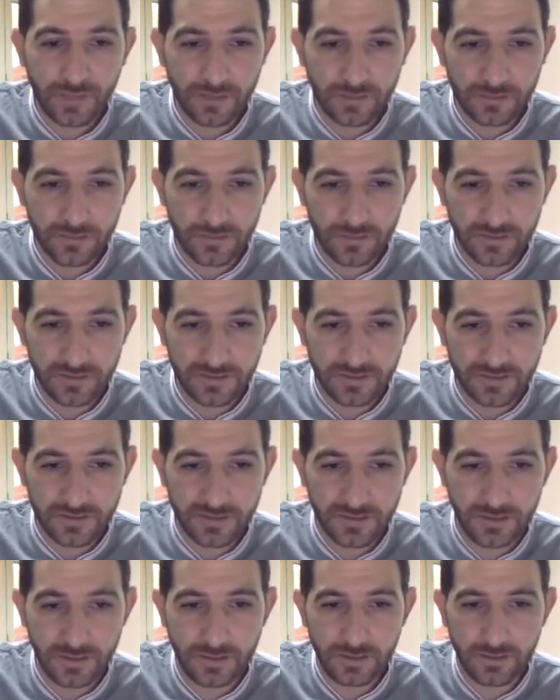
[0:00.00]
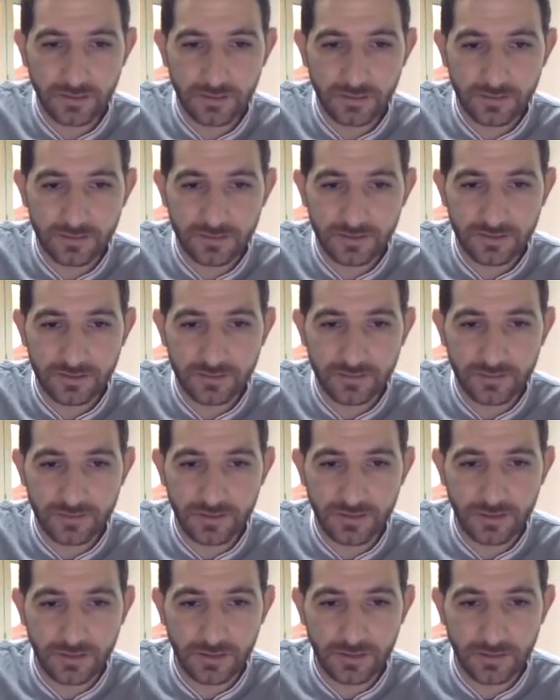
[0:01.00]
So this is A, this is
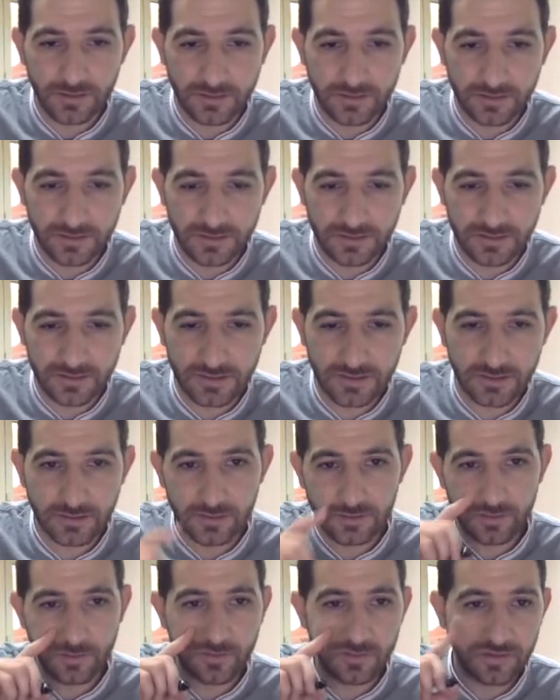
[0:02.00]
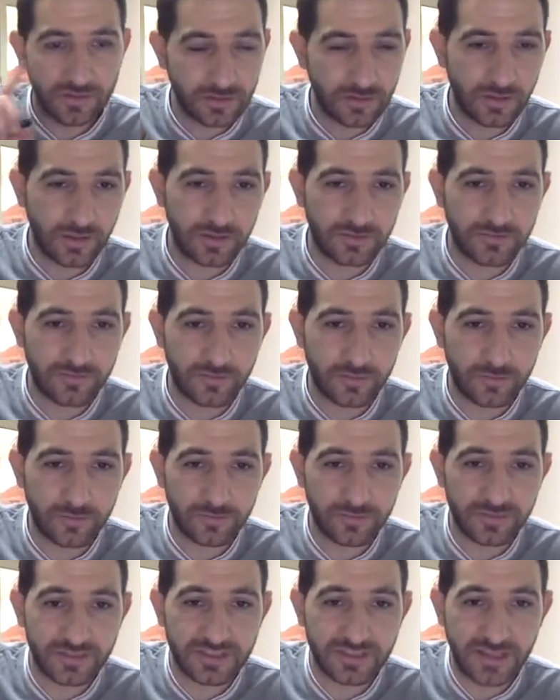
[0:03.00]
B, and this is C. And
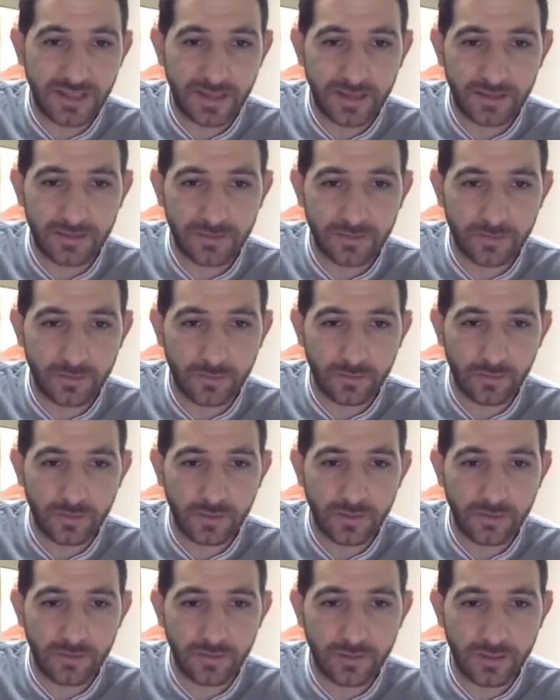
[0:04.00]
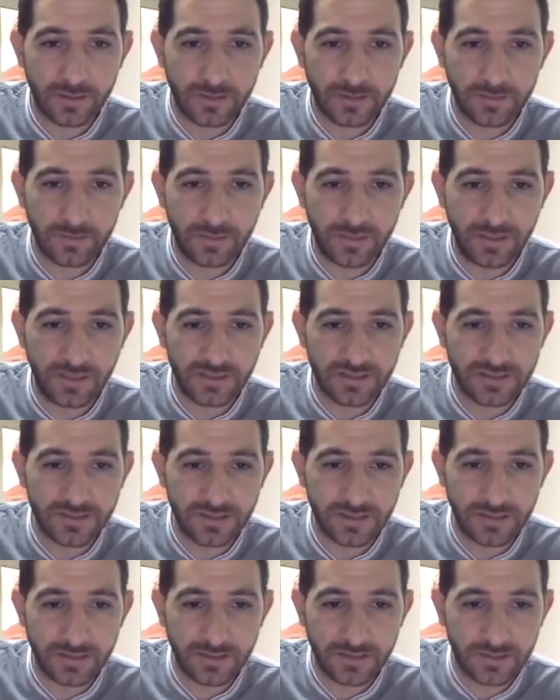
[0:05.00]
from second row we know that B is
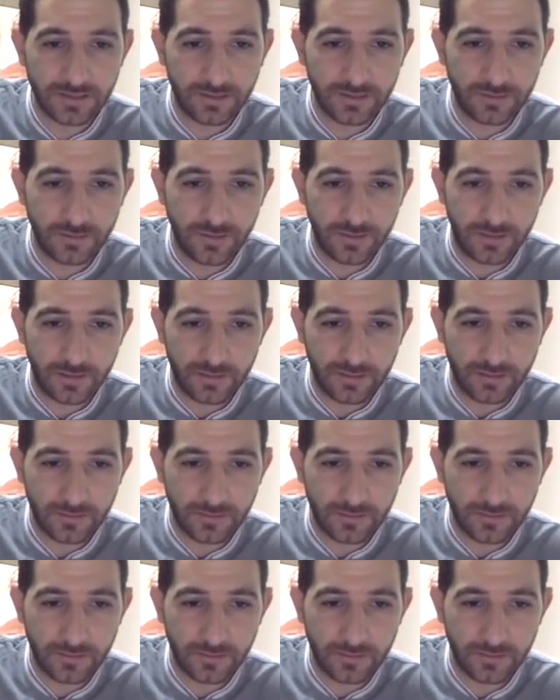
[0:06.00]
related to A.